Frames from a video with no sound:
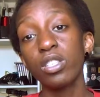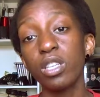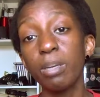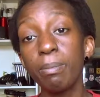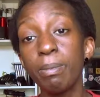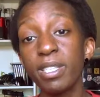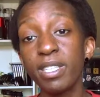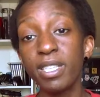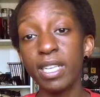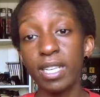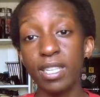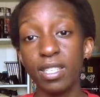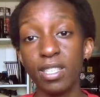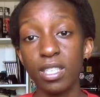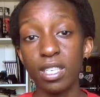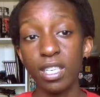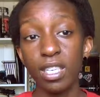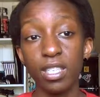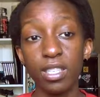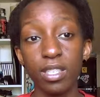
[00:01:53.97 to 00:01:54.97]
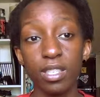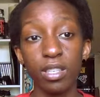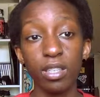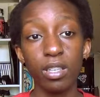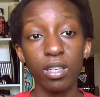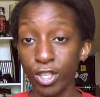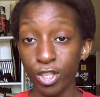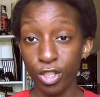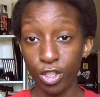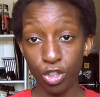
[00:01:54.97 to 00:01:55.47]
So number six
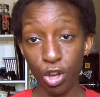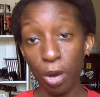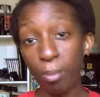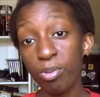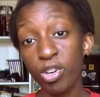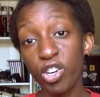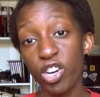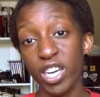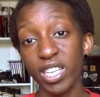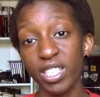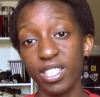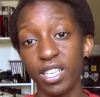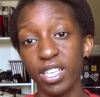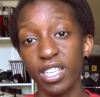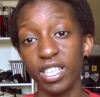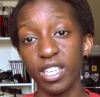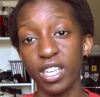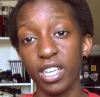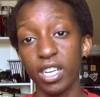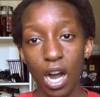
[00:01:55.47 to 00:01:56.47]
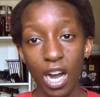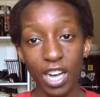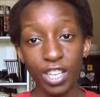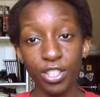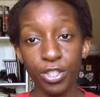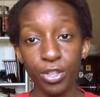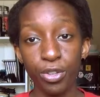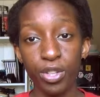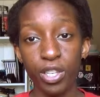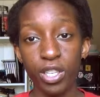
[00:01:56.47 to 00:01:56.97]
is to stop procrastinating. I
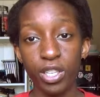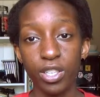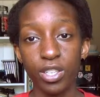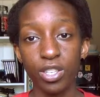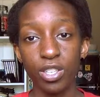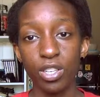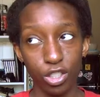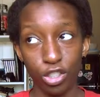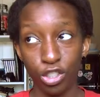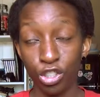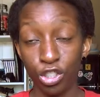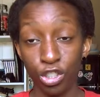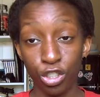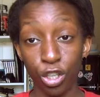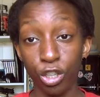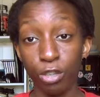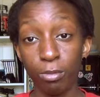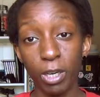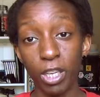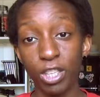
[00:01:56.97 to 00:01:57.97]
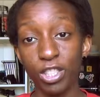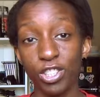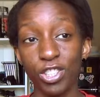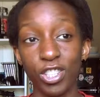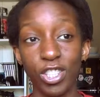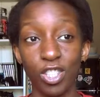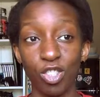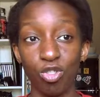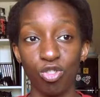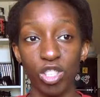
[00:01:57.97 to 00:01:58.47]
do this so much,
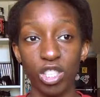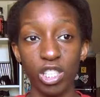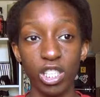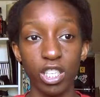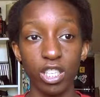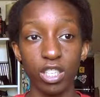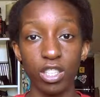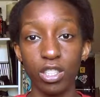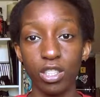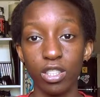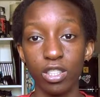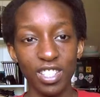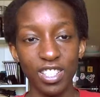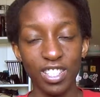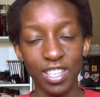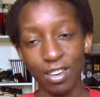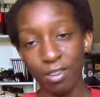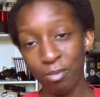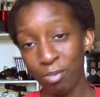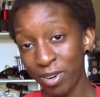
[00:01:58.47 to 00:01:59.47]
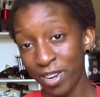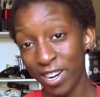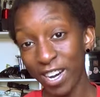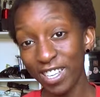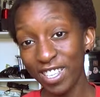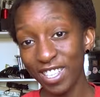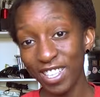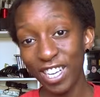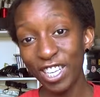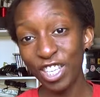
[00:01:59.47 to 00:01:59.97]
it's ridiculous. It's either
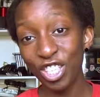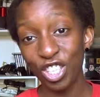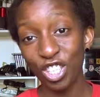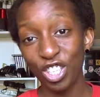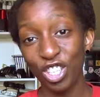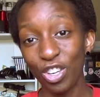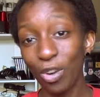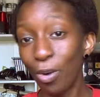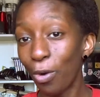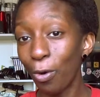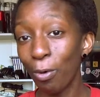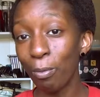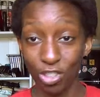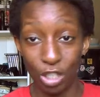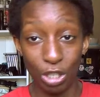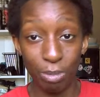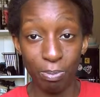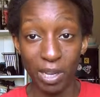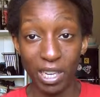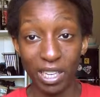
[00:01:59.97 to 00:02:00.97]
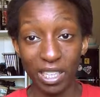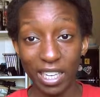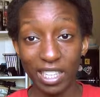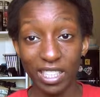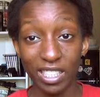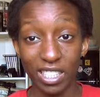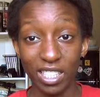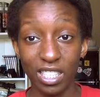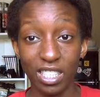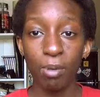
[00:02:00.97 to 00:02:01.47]
procrastination or just being
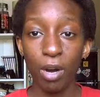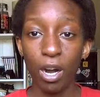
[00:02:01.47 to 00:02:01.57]
lazy,